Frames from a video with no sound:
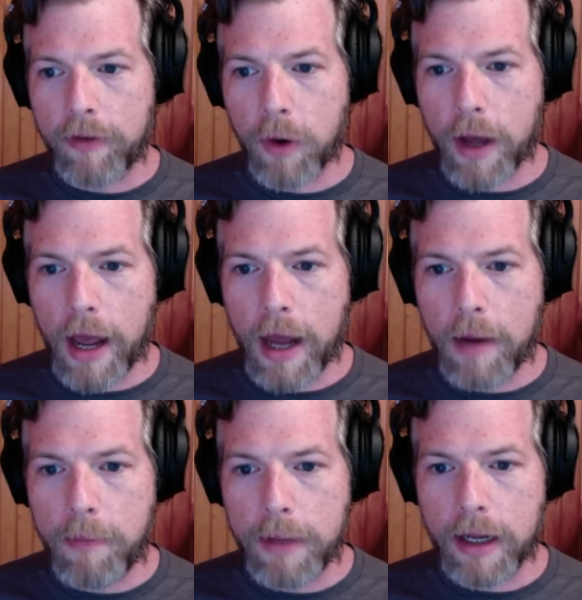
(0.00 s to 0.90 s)
a
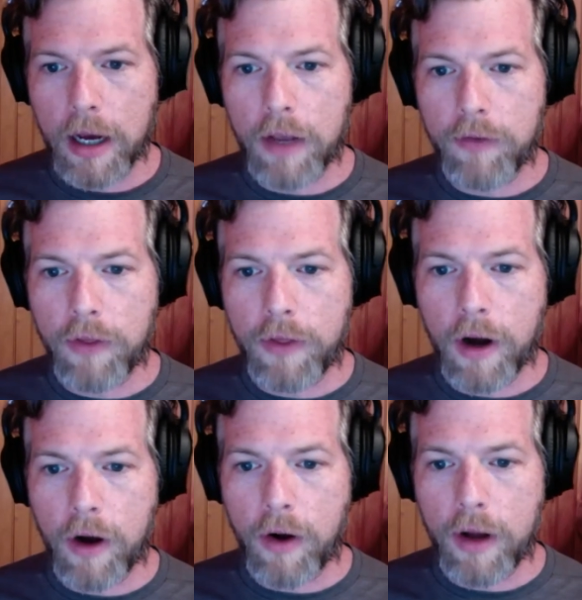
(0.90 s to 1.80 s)
head because
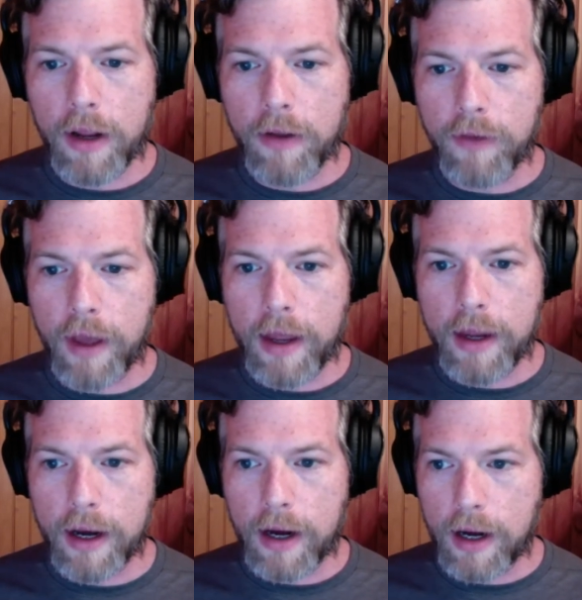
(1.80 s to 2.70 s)
there is
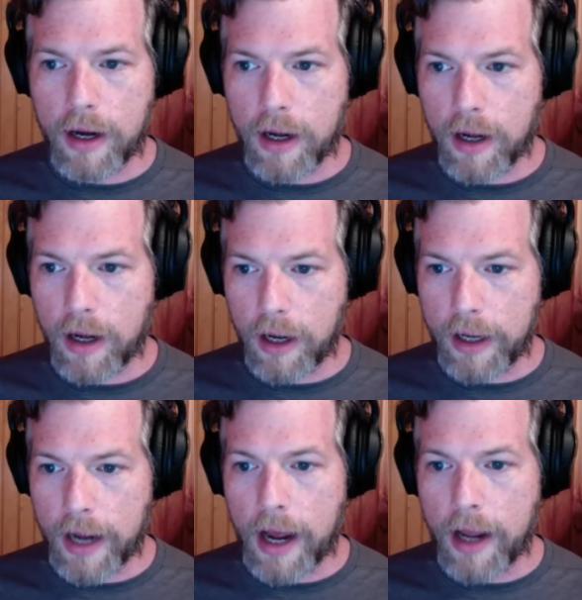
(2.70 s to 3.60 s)
a
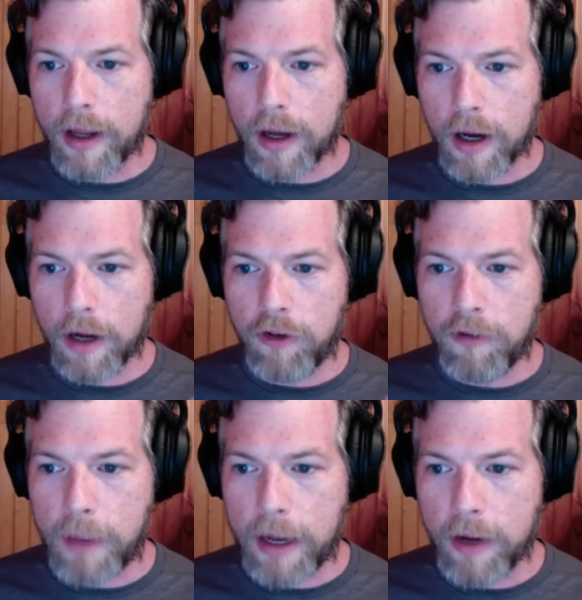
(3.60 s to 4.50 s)
guy,
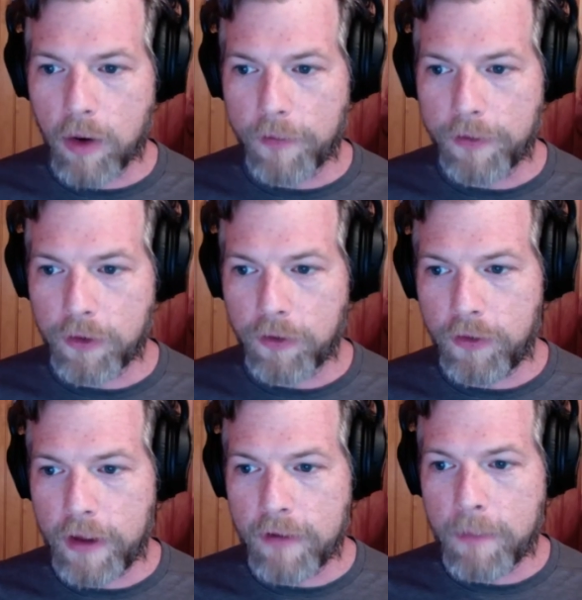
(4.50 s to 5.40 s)
Chief Petty Officer
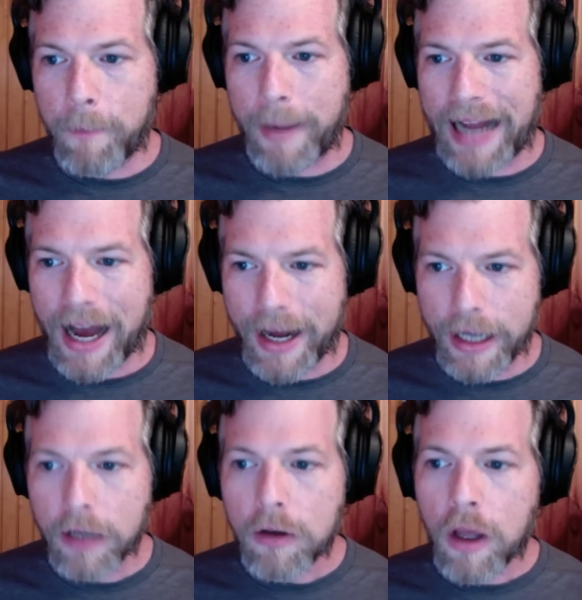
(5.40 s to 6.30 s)
Stephen
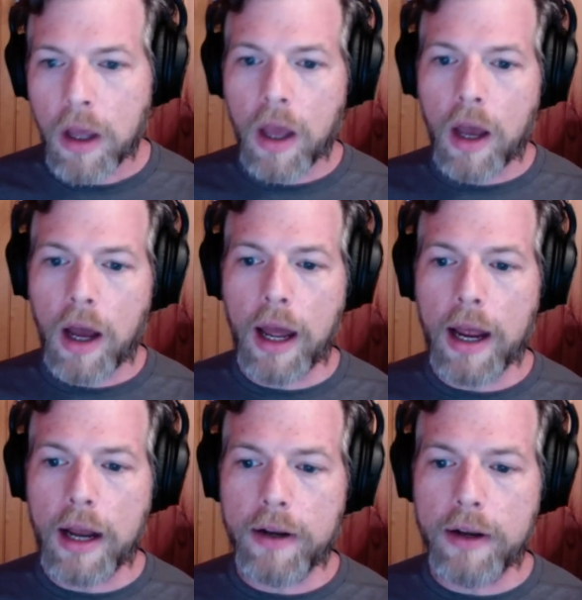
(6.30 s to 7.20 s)
Bagani,
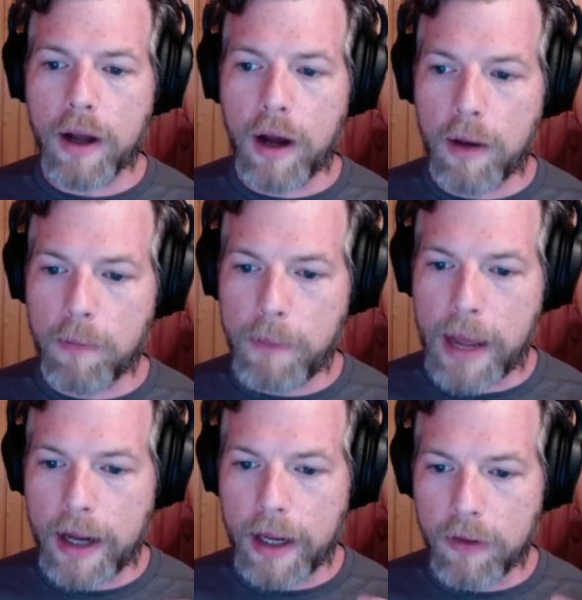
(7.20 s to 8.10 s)
and
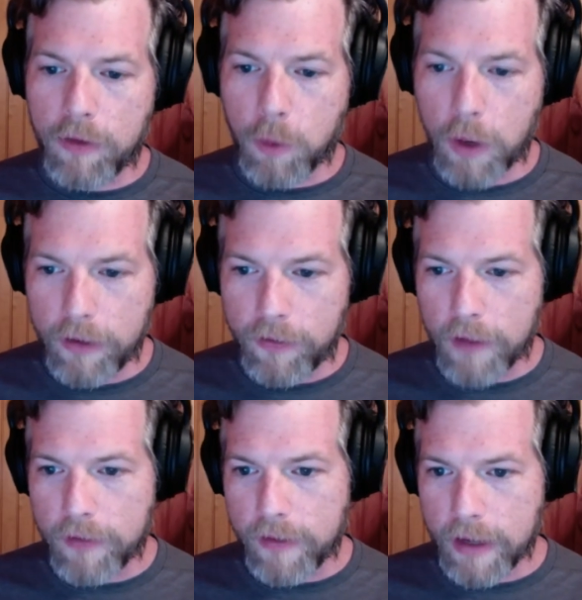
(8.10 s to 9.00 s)
back in
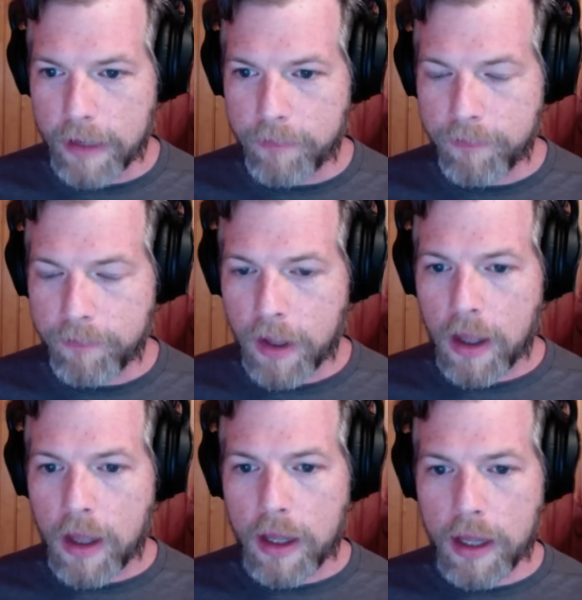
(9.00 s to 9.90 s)
2017,
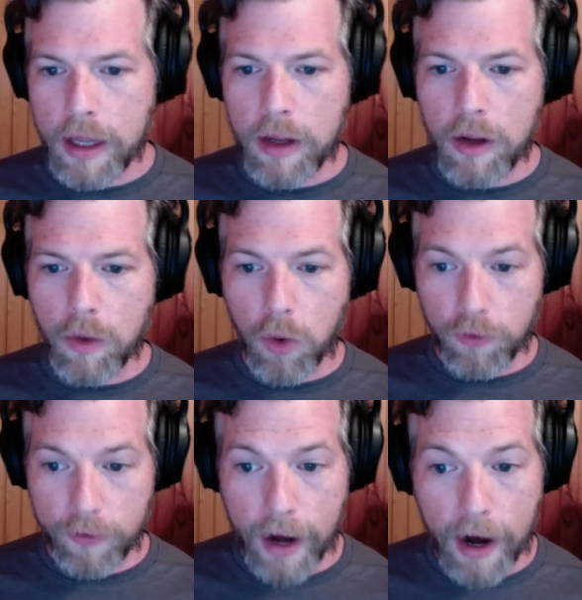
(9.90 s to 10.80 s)
he
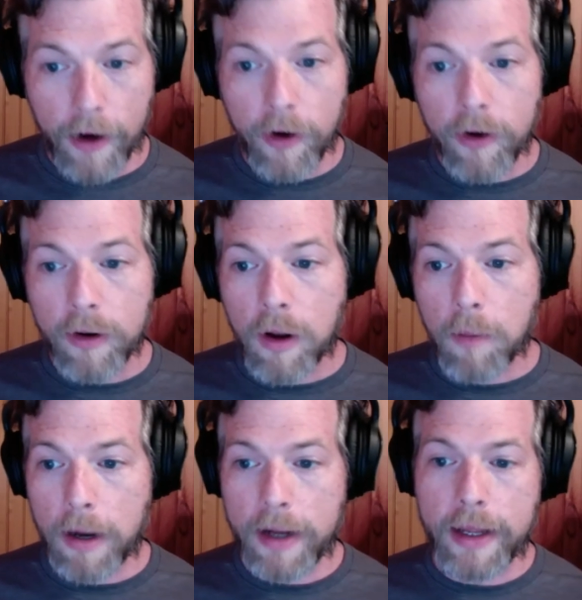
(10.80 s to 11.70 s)
was retired,
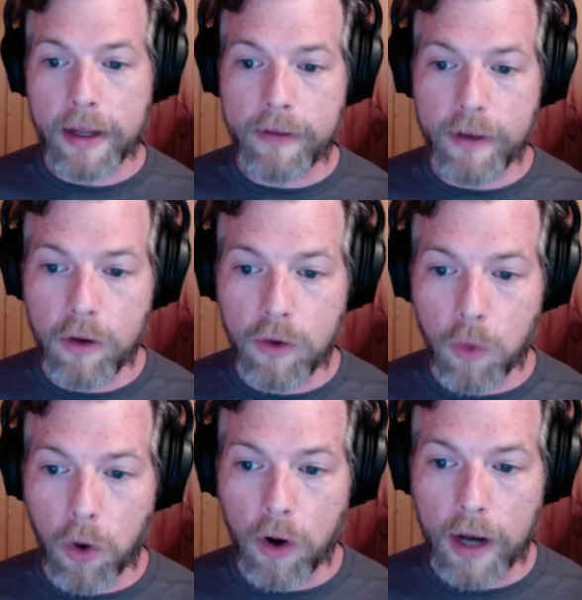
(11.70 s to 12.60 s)
but he continued to
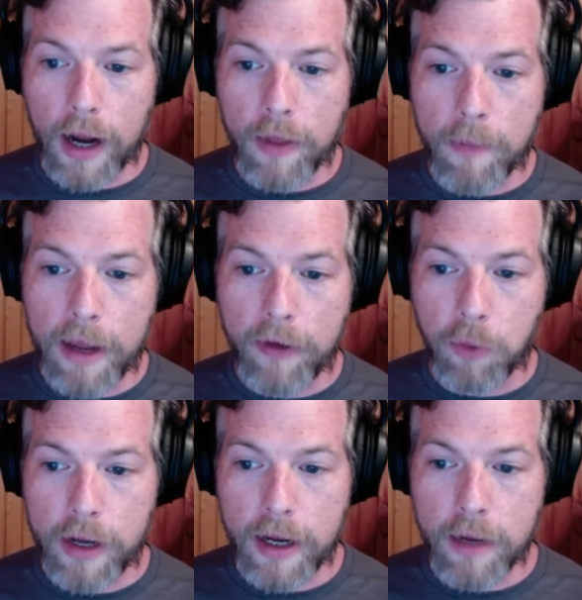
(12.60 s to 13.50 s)
work on the base
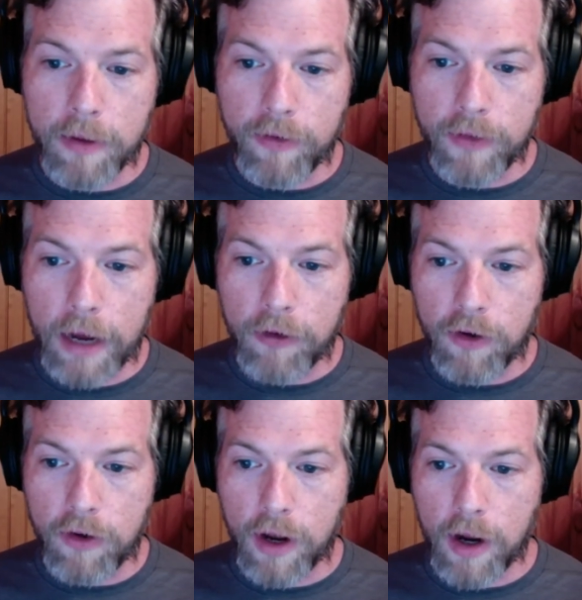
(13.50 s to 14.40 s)
where he had been
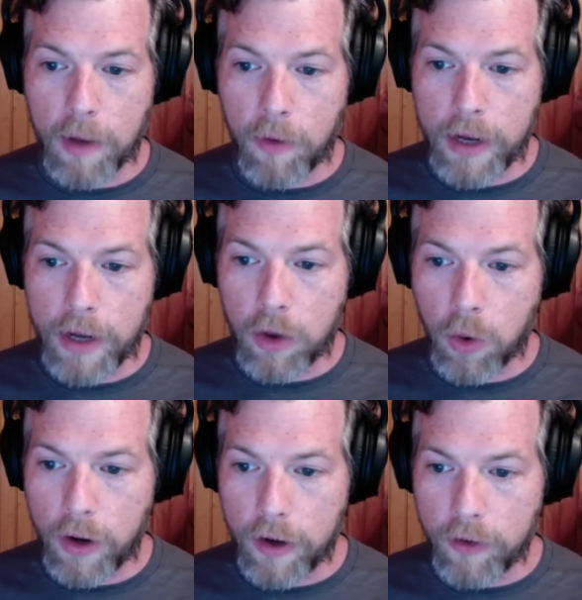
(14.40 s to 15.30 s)
stationed, Marine
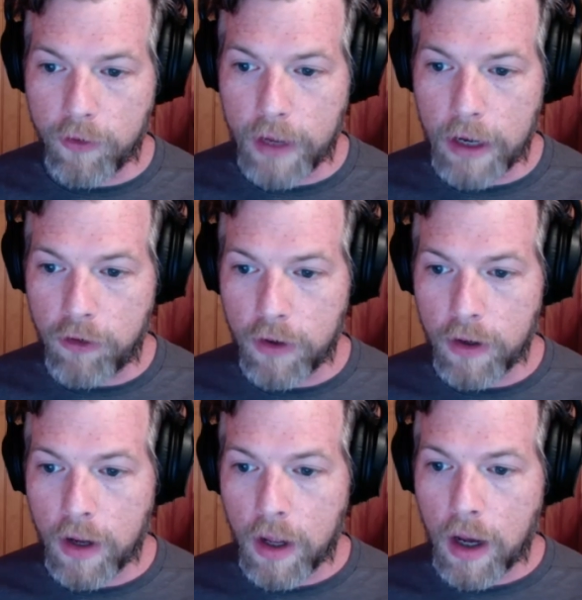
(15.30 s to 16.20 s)
Corps Air
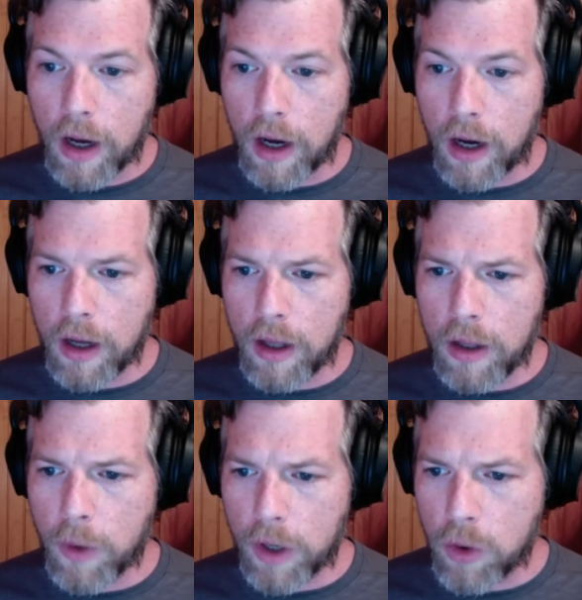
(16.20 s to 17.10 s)
Station
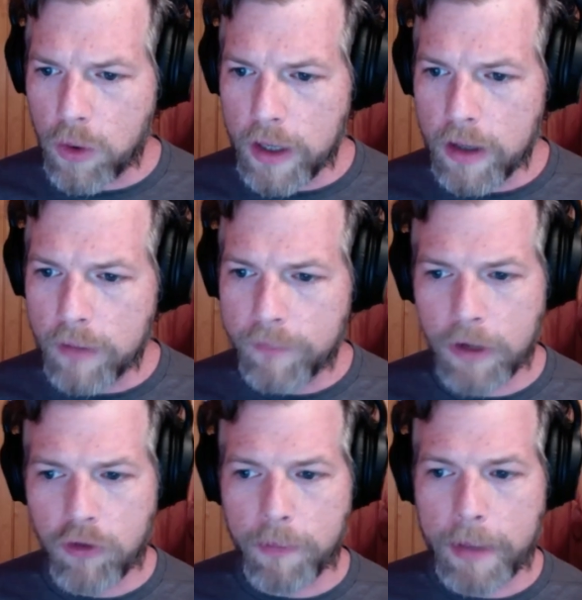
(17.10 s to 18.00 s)
Iwakuni
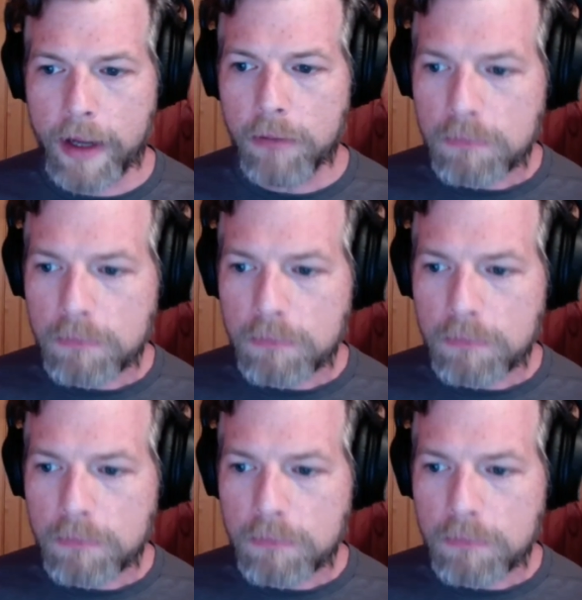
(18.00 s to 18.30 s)
in Japan,